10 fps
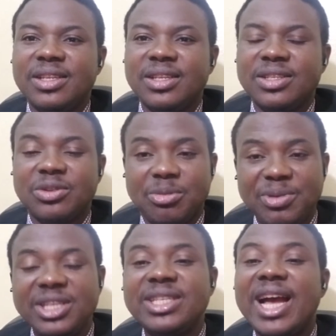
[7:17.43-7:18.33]
So
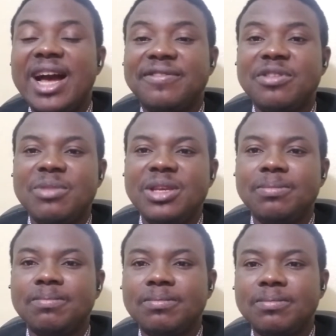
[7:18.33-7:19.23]
repeat after
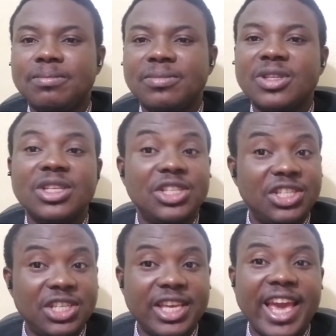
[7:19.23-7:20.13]
me.
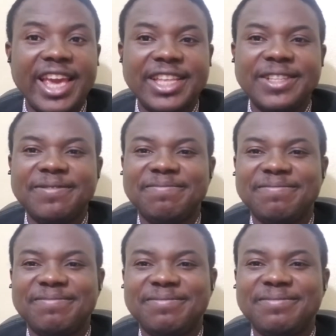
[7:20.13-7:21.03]
Chicane.
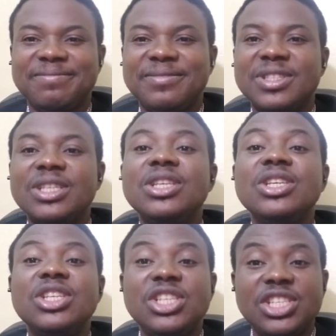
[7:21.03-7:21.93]

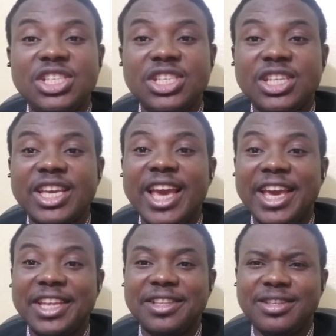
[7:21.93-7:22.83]

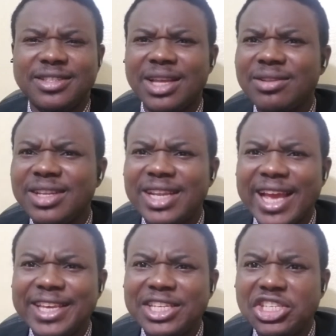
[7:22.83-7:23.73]
Chicane. It's sounding
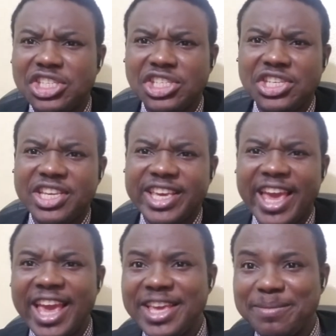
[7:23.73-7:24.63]
like
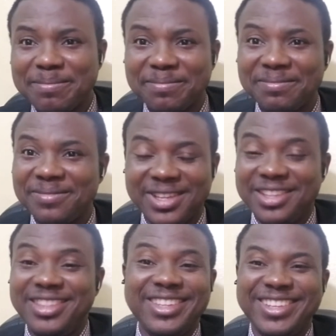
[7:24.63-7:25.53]
chicane.
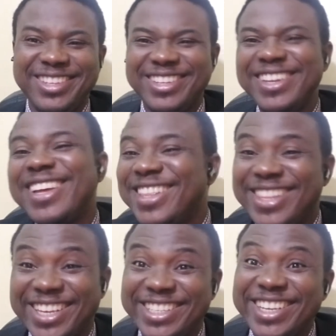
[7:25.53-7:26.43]

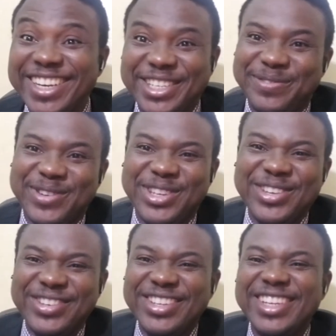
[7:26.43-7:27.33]
That's English for
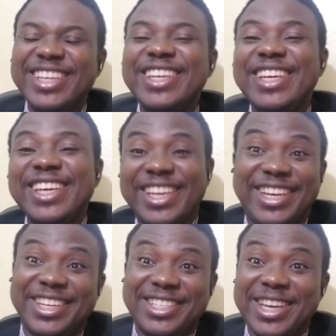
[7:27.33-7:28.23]
you.
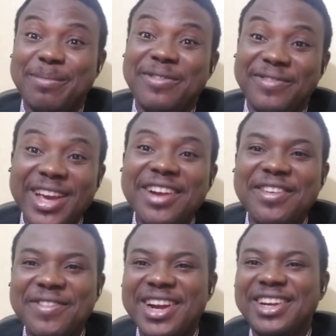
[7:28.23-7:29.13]
English can be
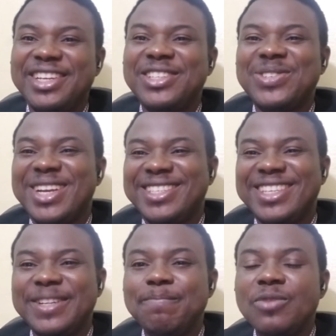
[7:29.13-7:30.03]
very, very
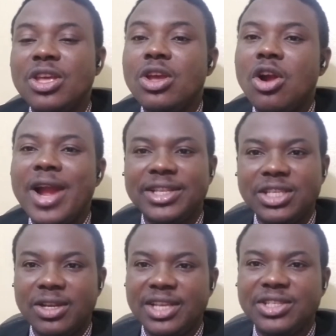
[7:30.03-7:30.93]
interesting. All right,
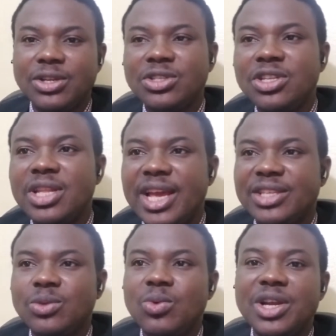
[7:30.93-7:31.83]
so let's go to the
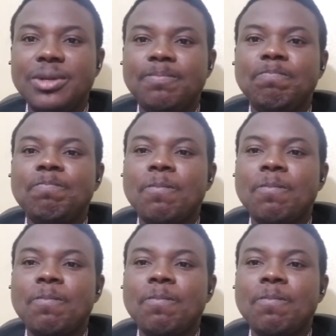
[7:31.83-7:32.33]
next word.